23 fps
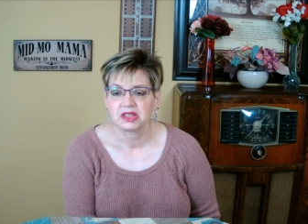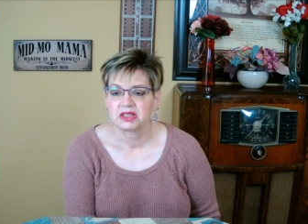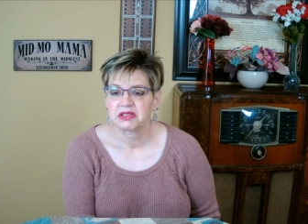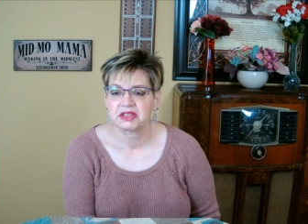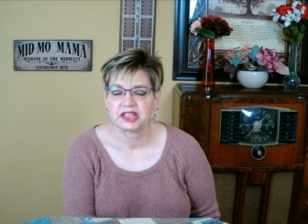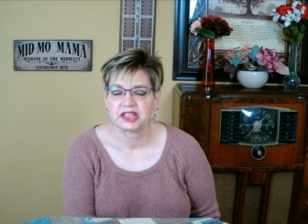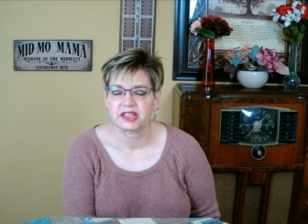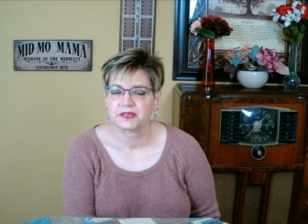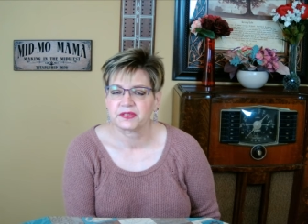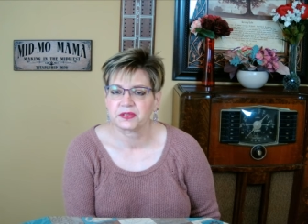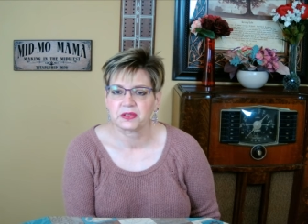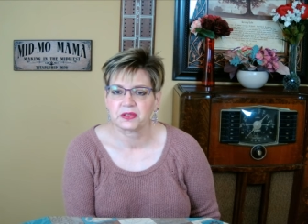
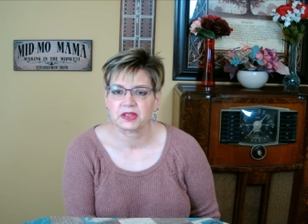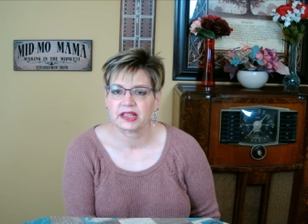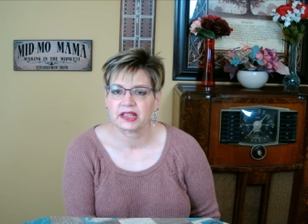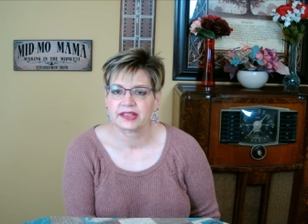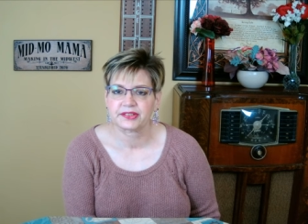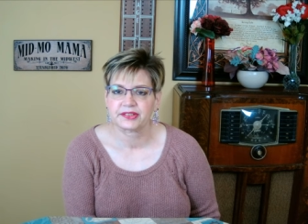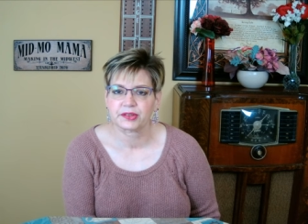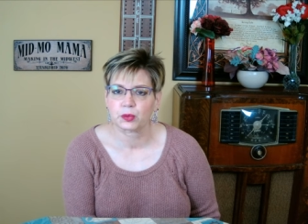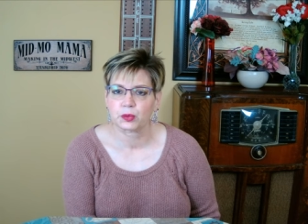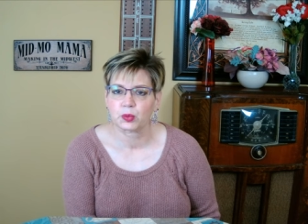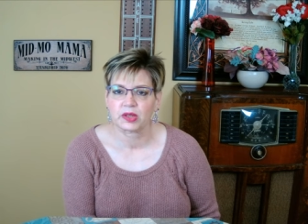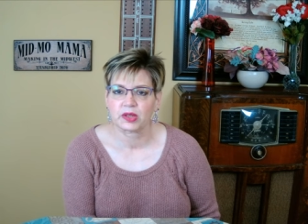never
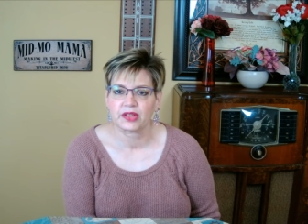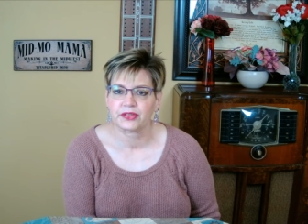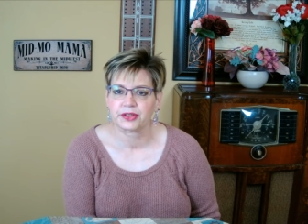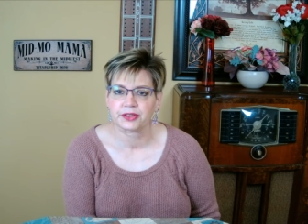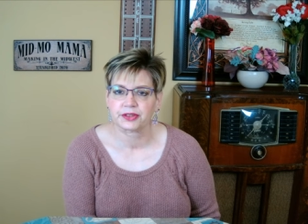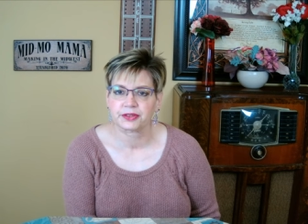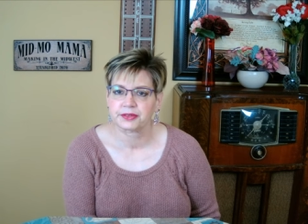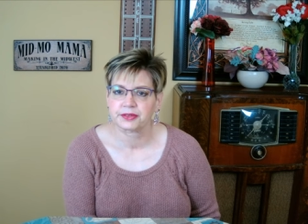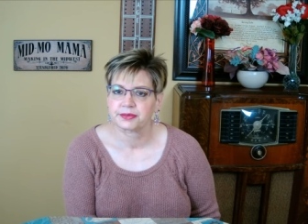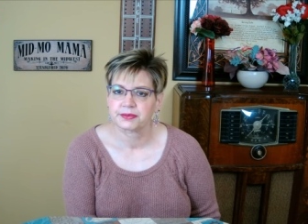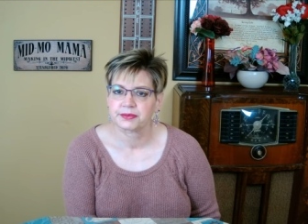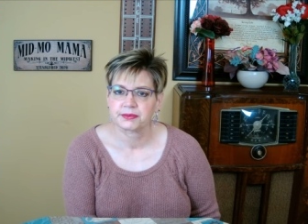let the
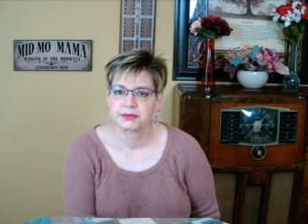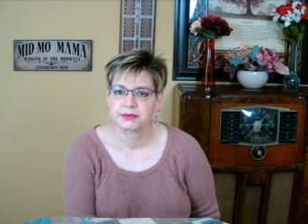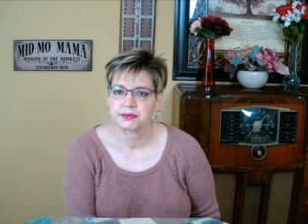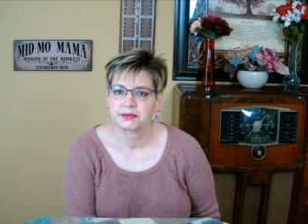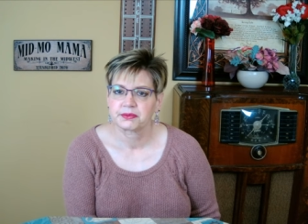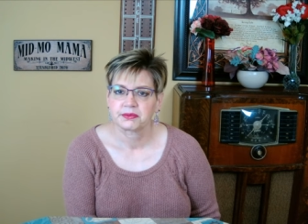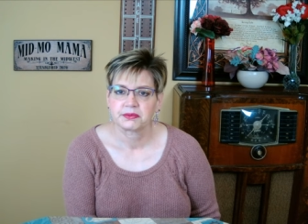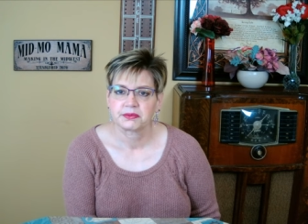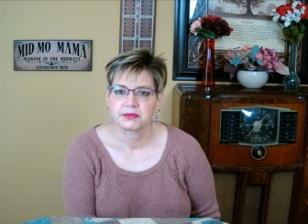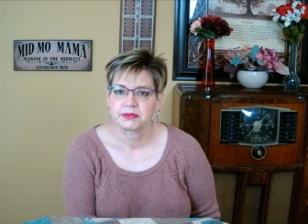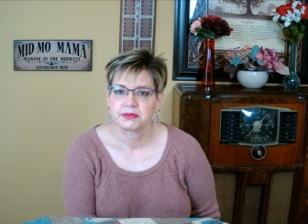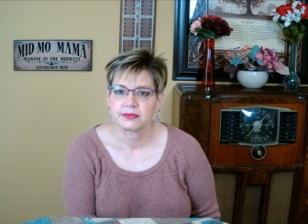weather
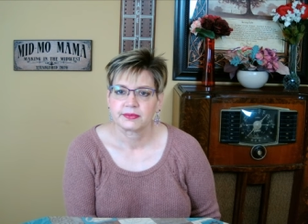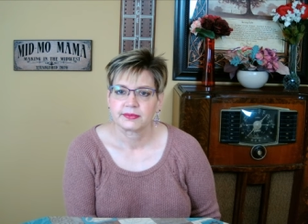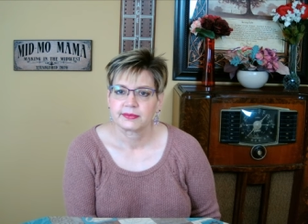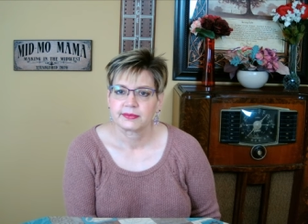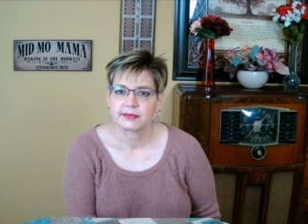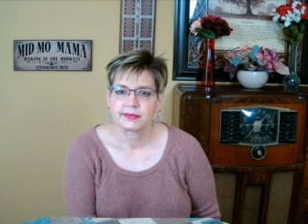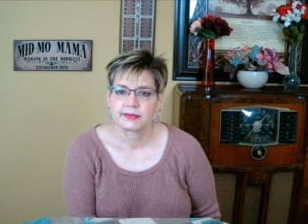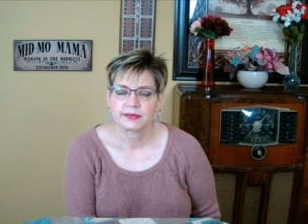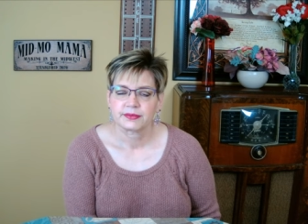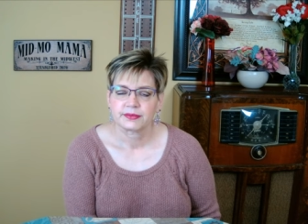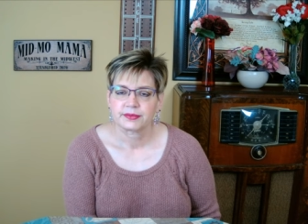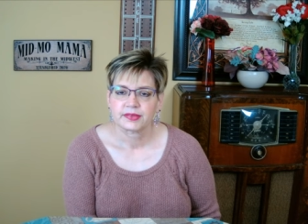
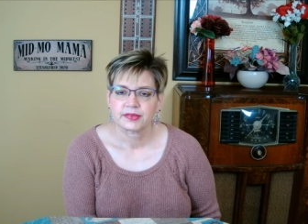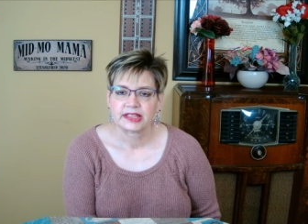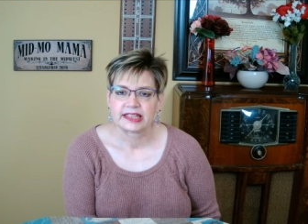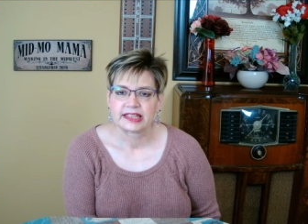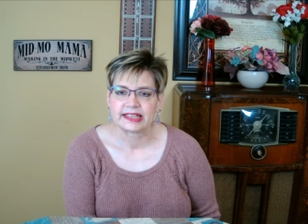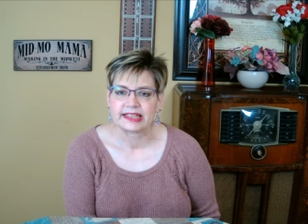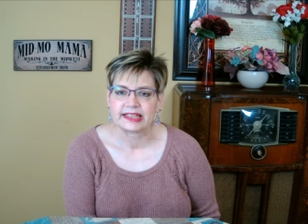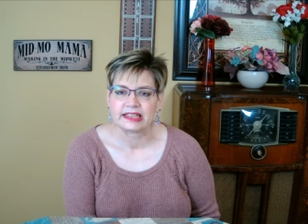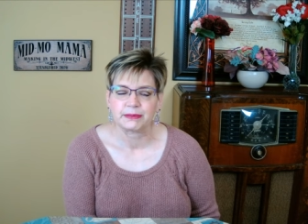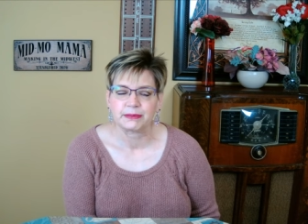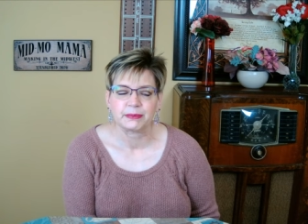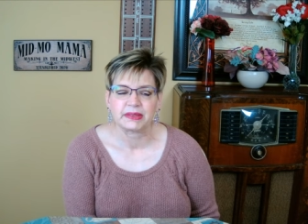
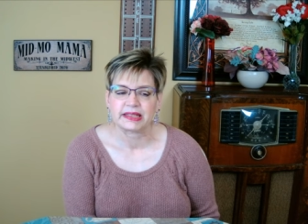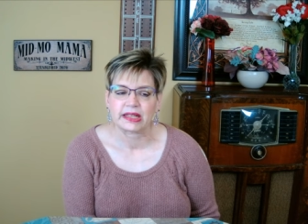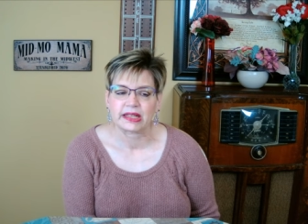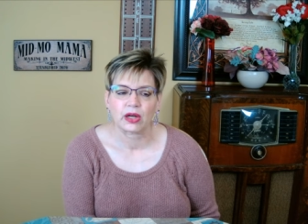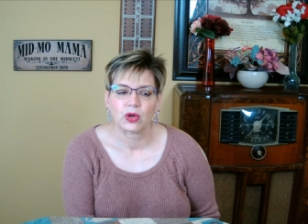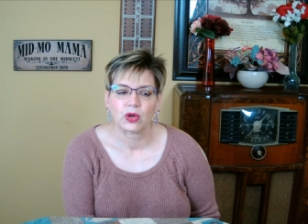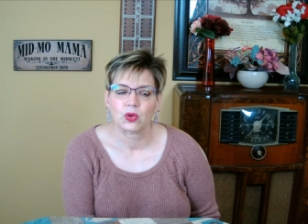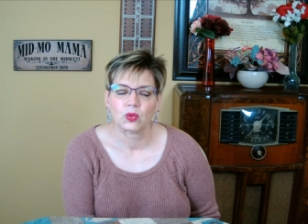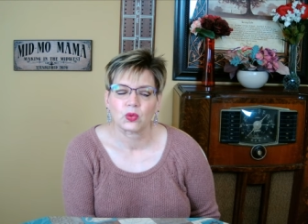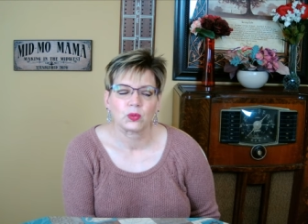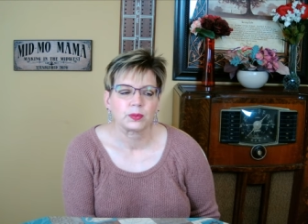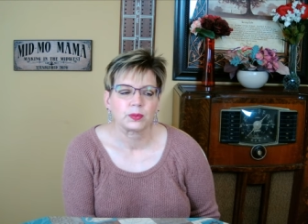keep me
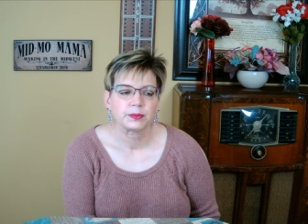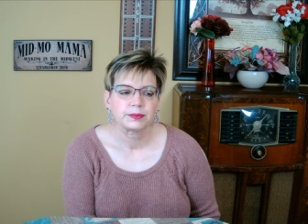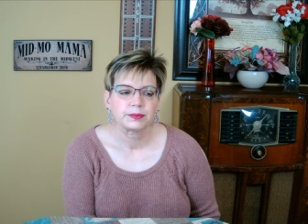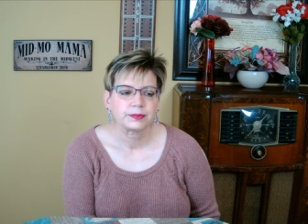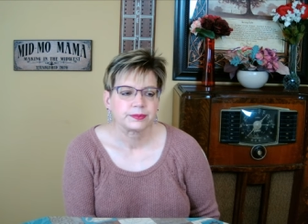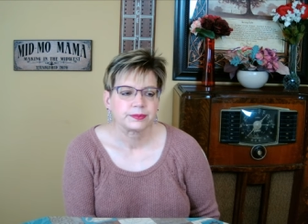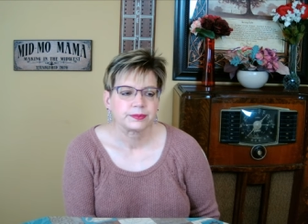home.